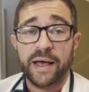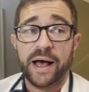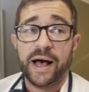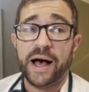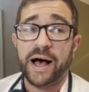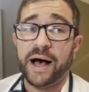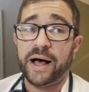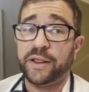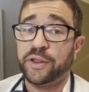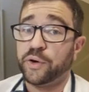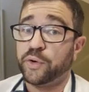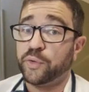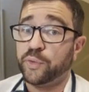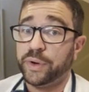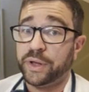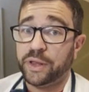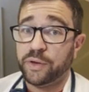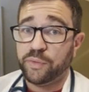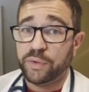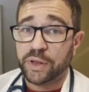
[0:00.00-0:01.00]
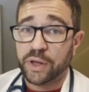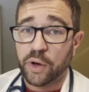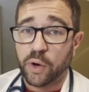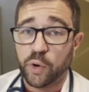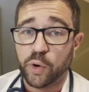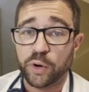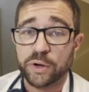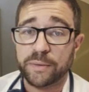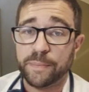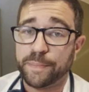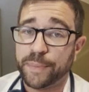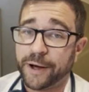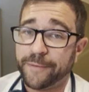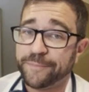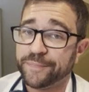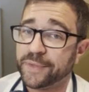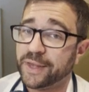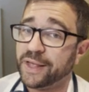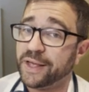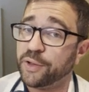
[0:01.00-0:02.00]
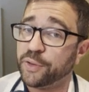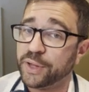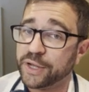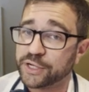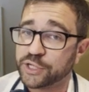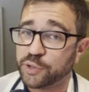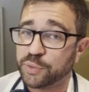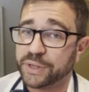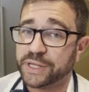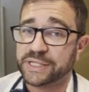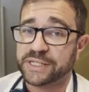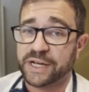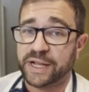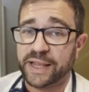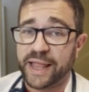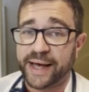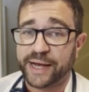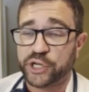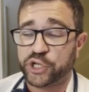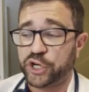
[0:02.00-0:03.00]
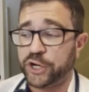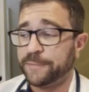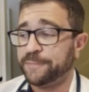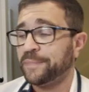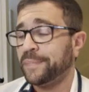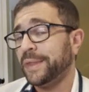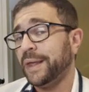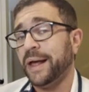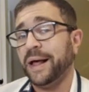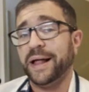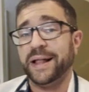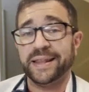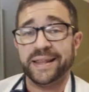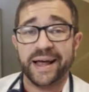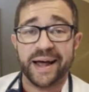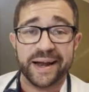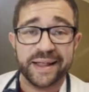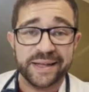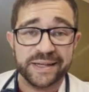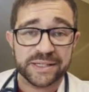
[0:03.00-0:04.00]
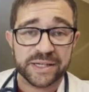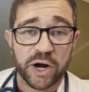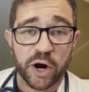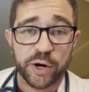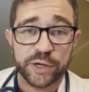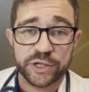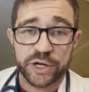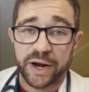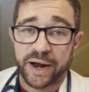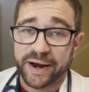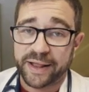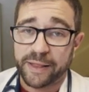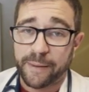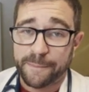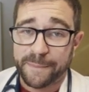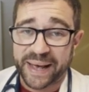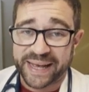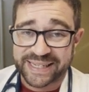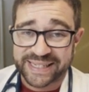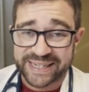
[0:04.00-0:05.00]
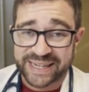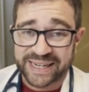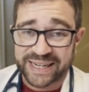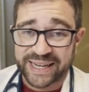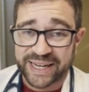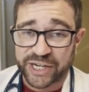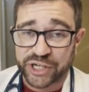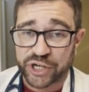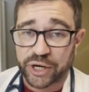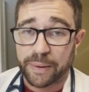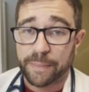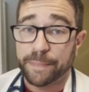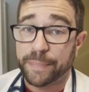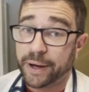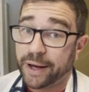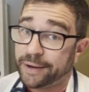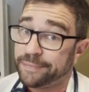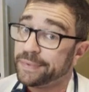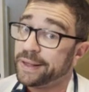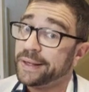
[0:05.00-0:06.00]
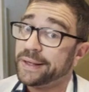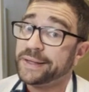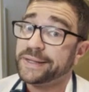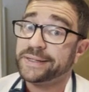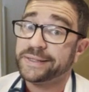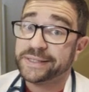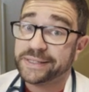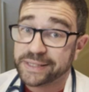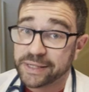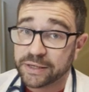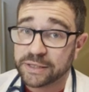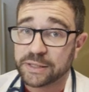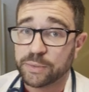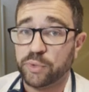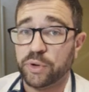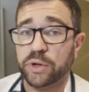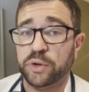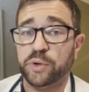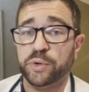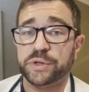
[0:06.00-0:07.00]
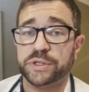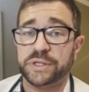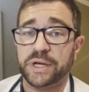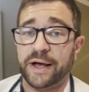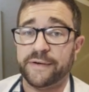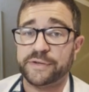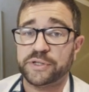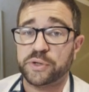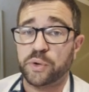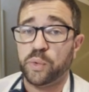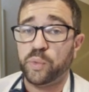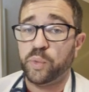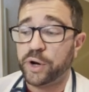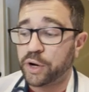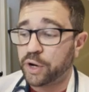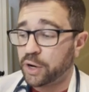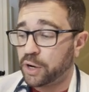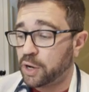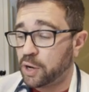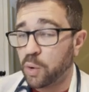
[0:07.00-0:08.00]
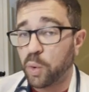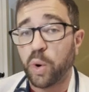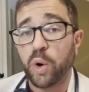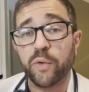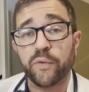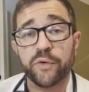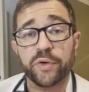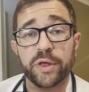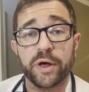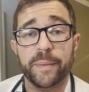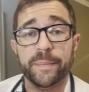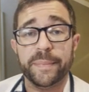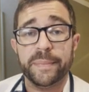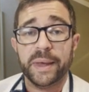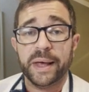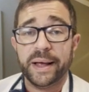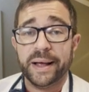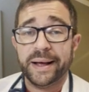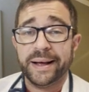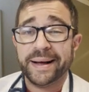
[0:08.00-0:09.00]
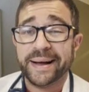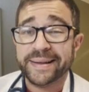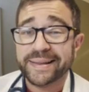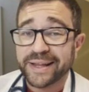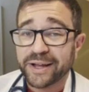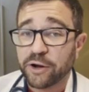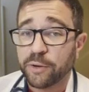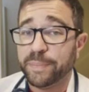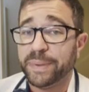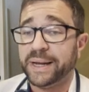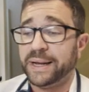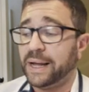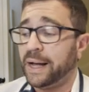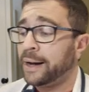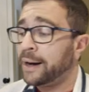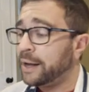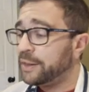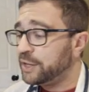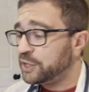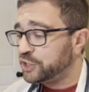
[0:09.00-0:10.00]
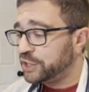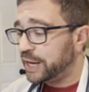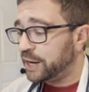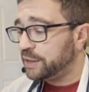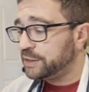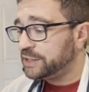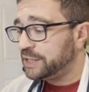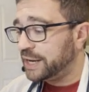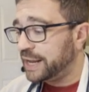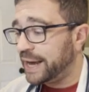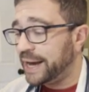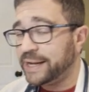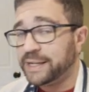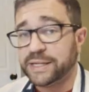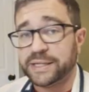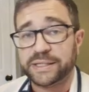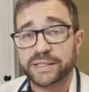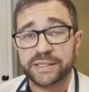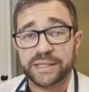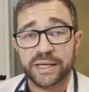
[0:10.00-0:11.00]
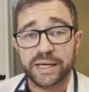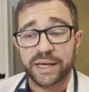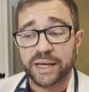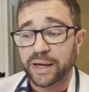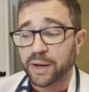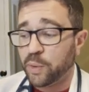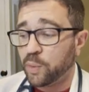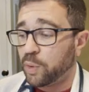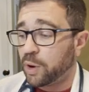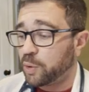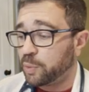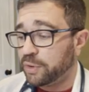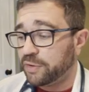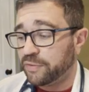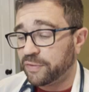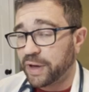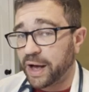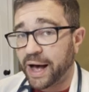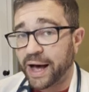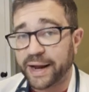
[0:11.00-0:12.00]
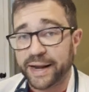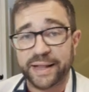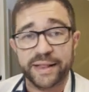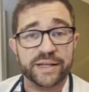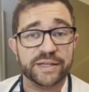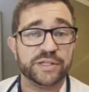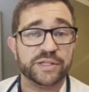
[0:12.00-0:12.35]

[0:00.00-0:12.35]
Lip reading: They're really old, but the only issue with this collection, a lot of these cards are not in the best condition, but still some really cool stuff, so we're gonna go over them a little bit on the channel today to see what we've got in this new